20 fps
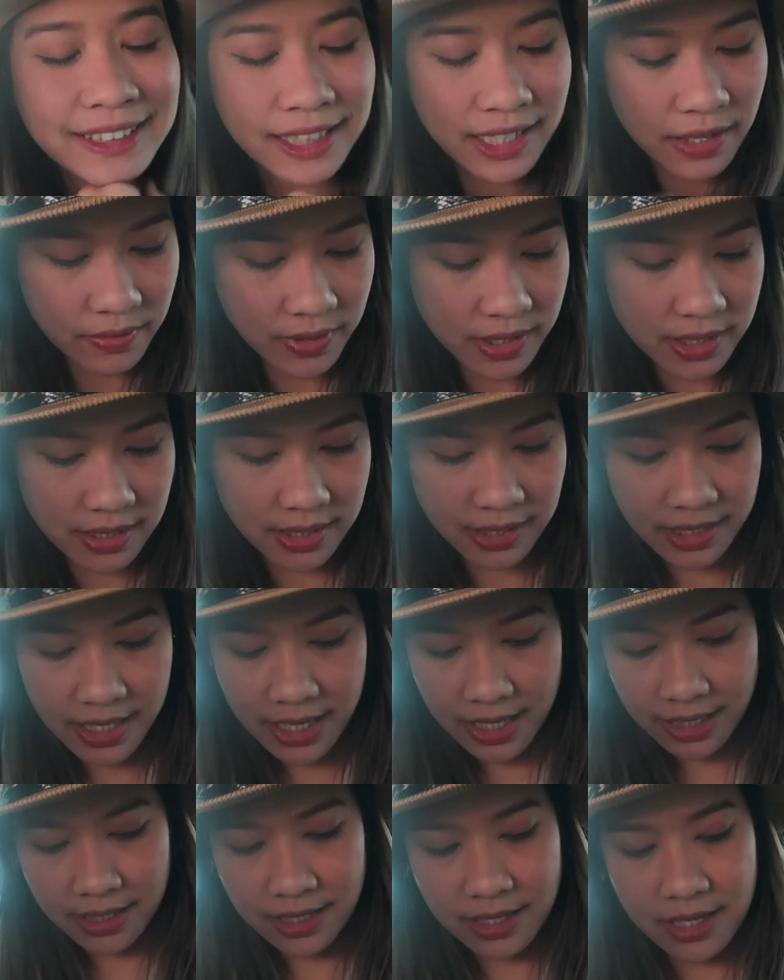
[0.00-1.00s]
that was
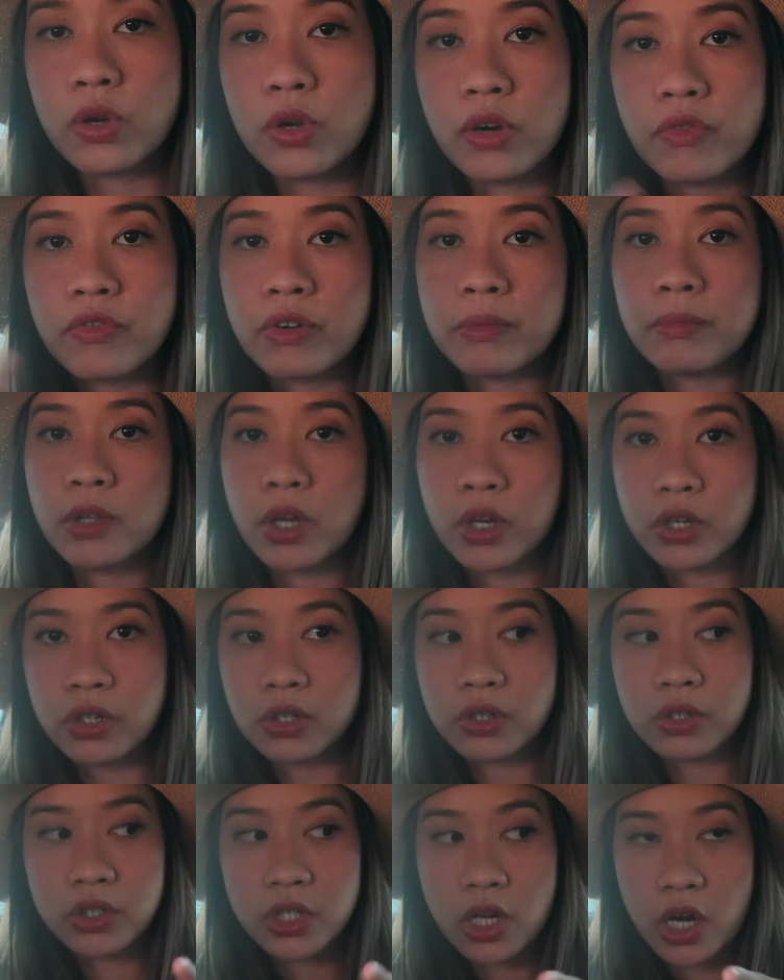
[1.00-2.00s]
it. You are from
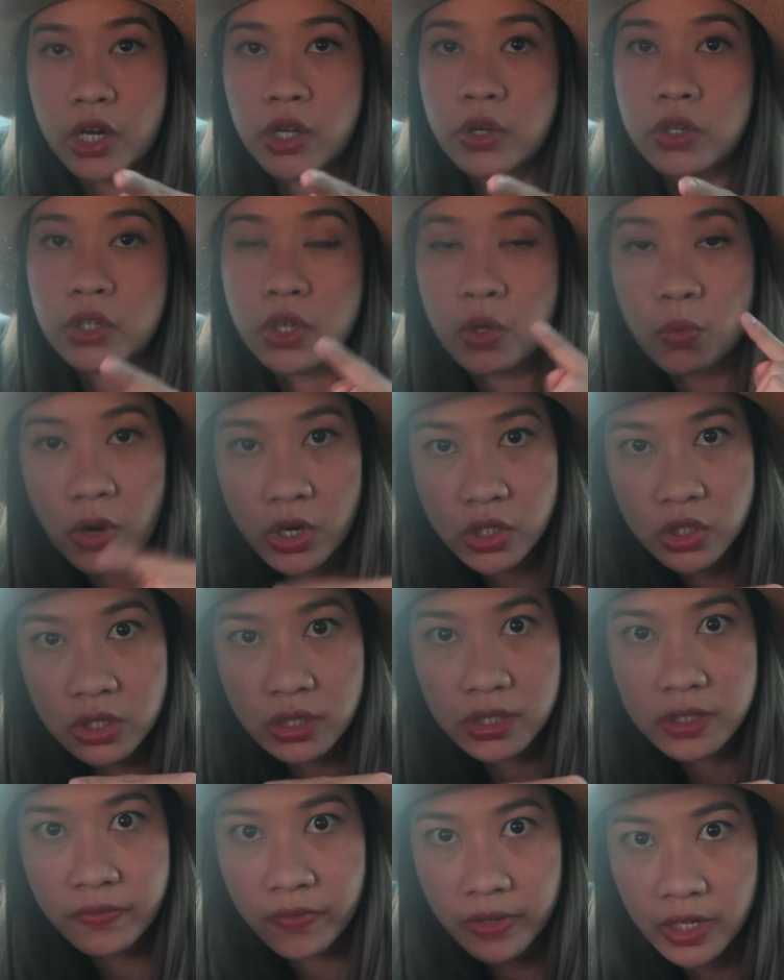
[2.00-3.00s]
London, Ontario, and you're
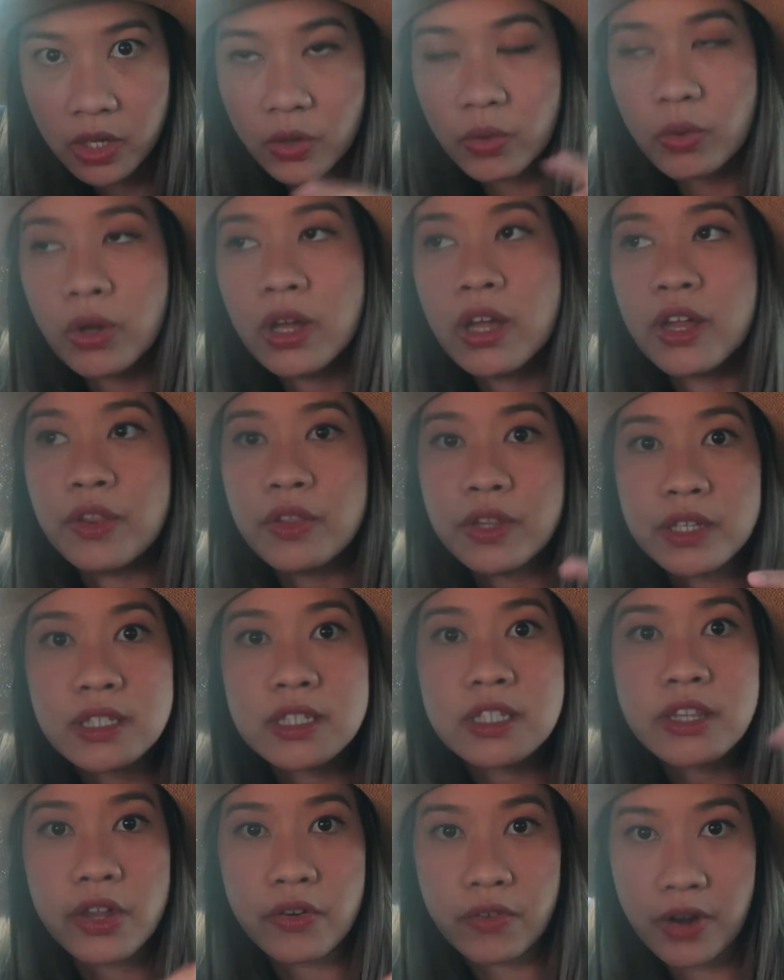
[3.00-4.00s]
watching this video, this
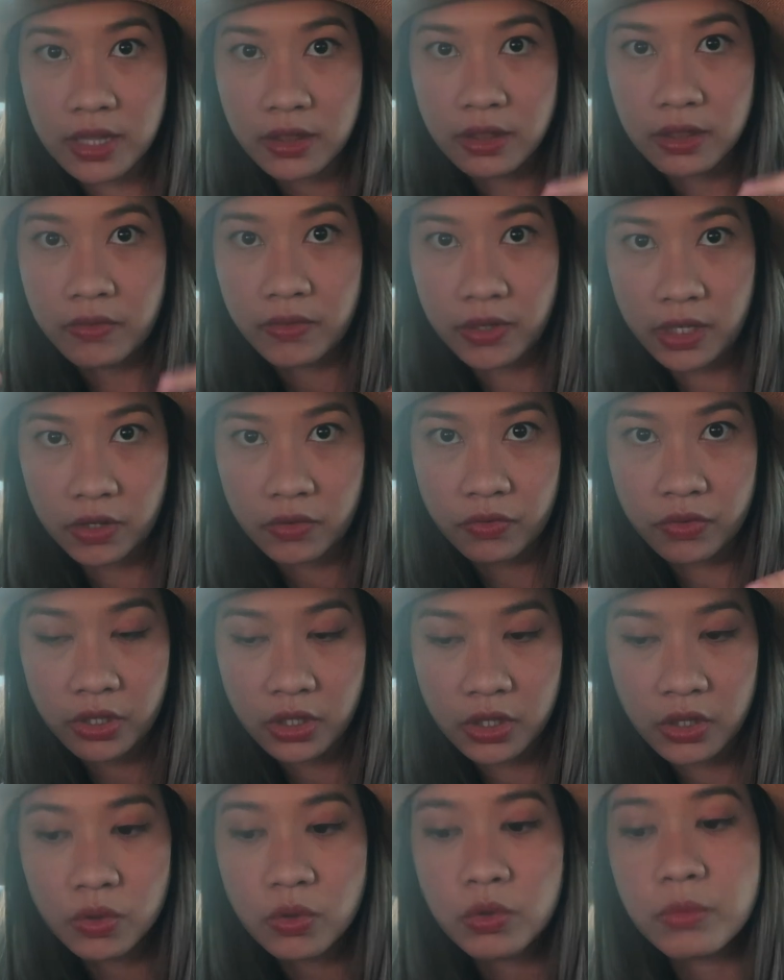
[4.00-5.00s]
is the right video for
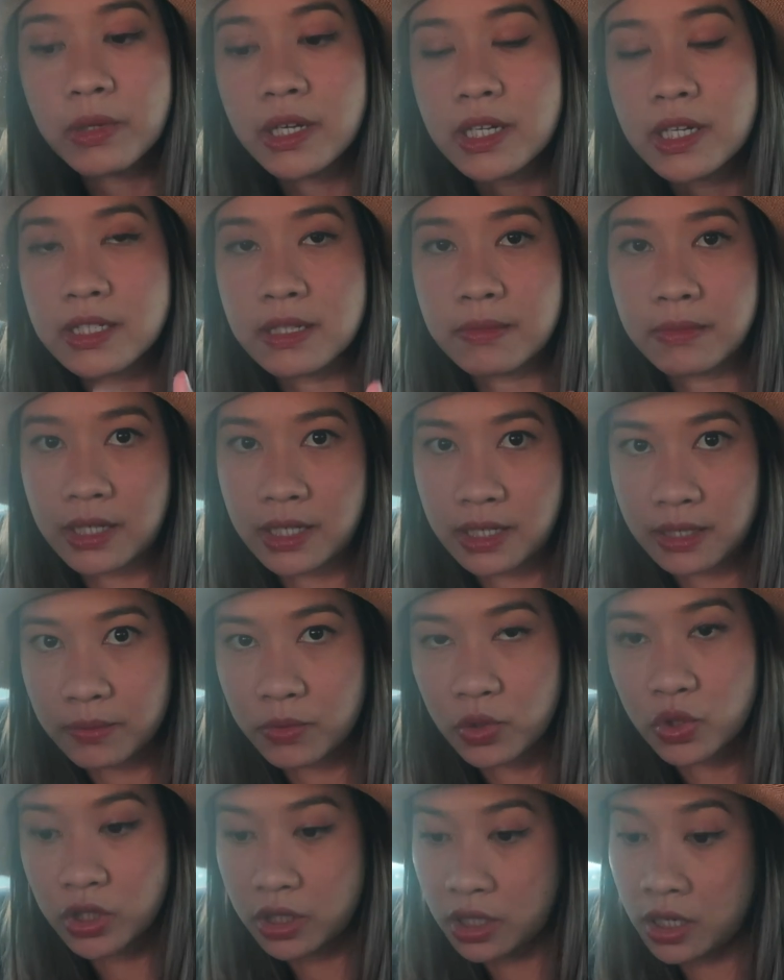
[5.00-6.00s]
you, because I'm gonna
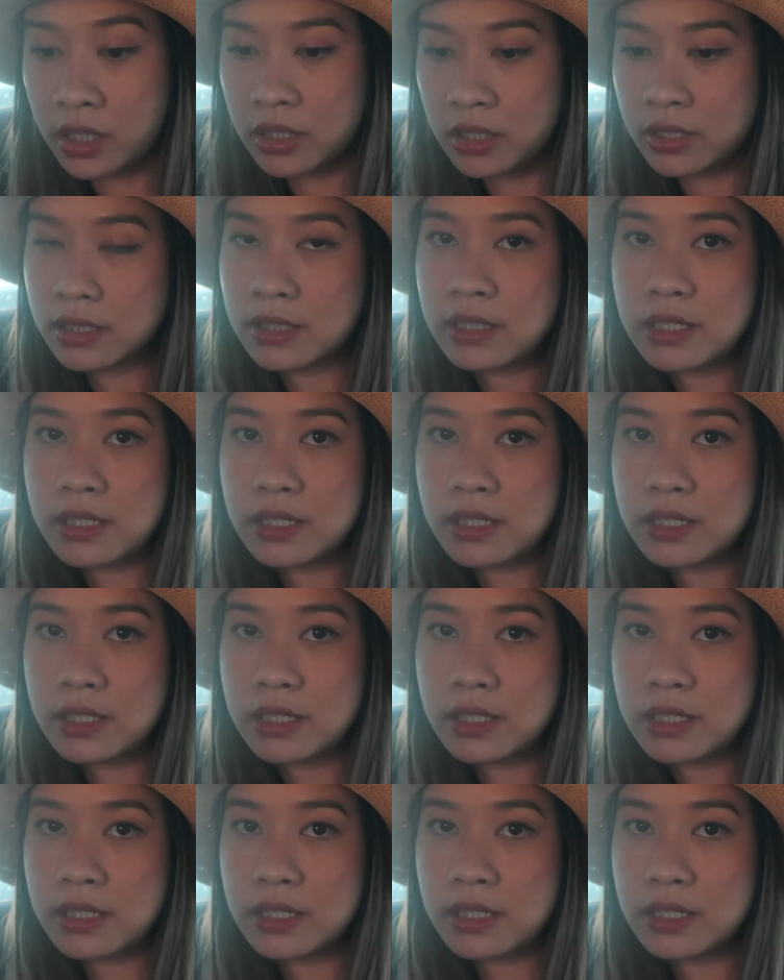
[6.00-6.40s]
share